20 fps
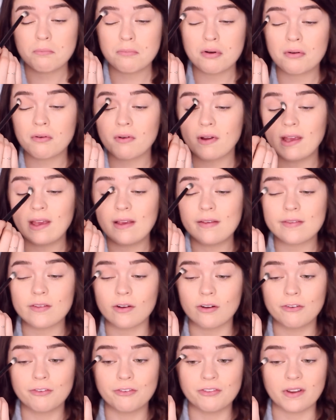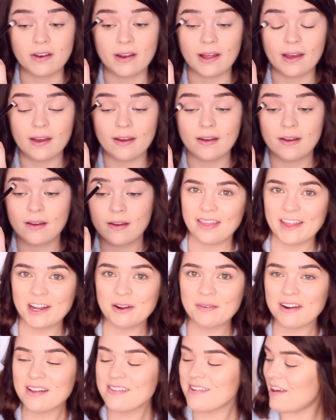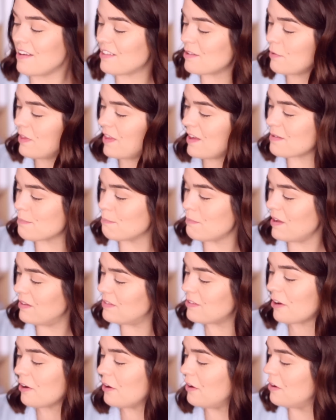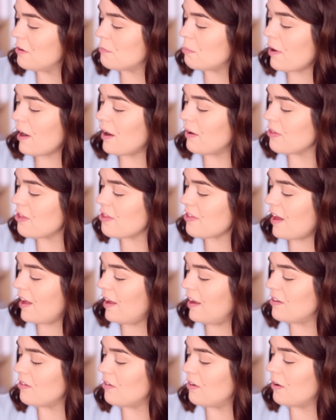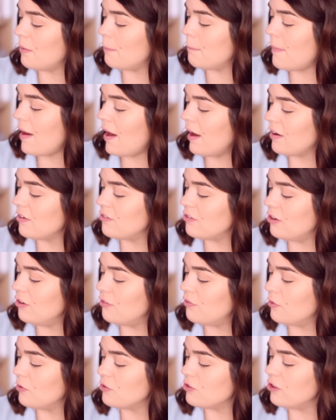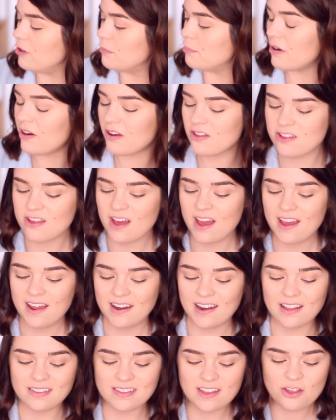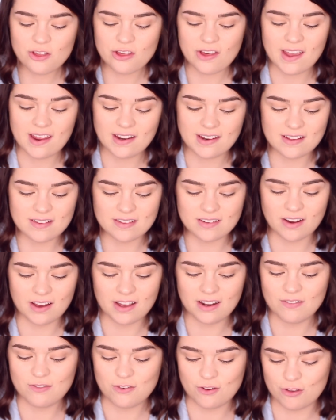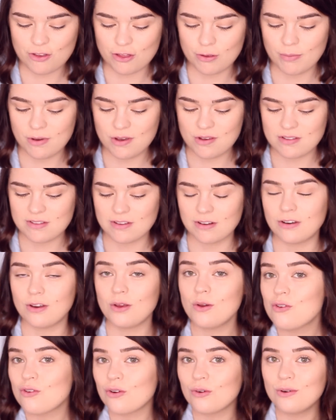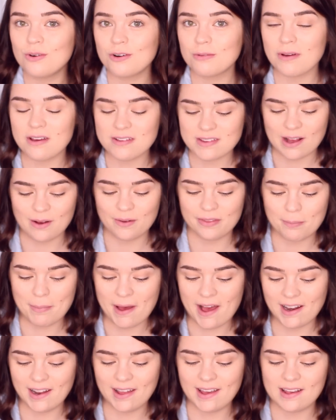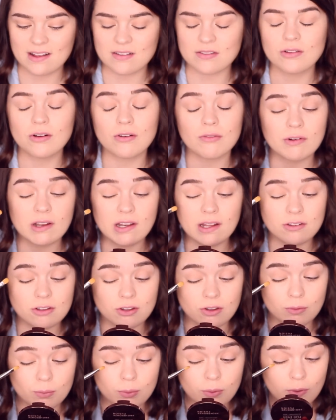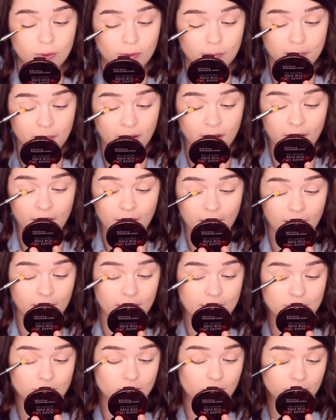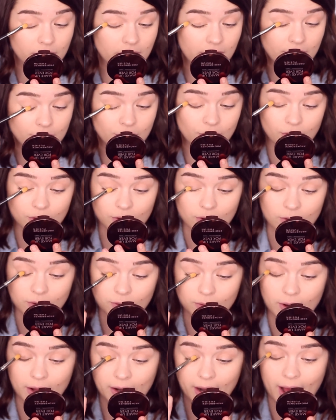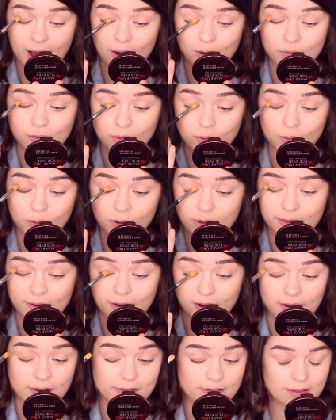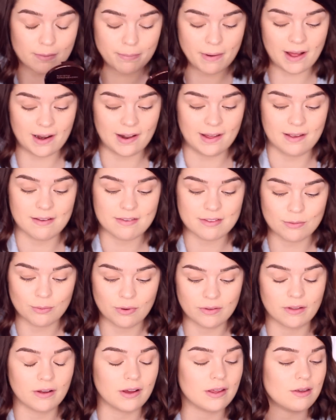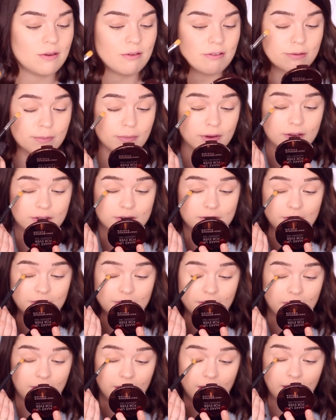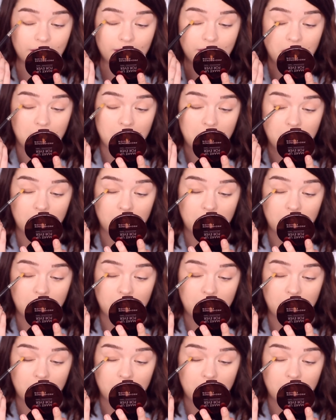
pre-soften it. Then I'm gonna take some of this mid-tone brown shade on a MAC 242 brush. Now this shade is kind of just the most neutral, almost out of the palette. It's not really too warm and it's not really too cool. And out of all of the colors in the palette, it's the one that I use the most because I think